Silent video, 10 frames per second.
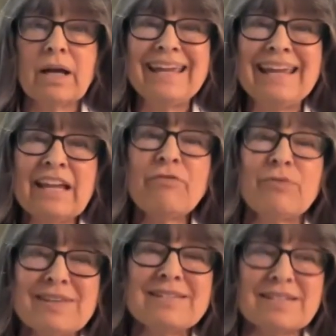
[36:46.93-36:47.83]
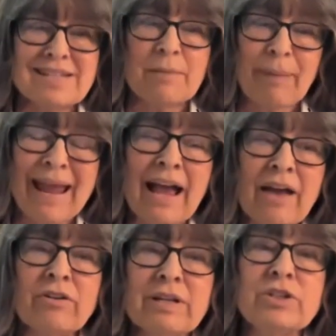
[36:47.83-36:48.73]
If this is a
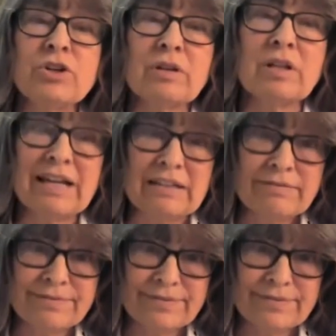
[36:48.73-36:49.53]
pattern in your life,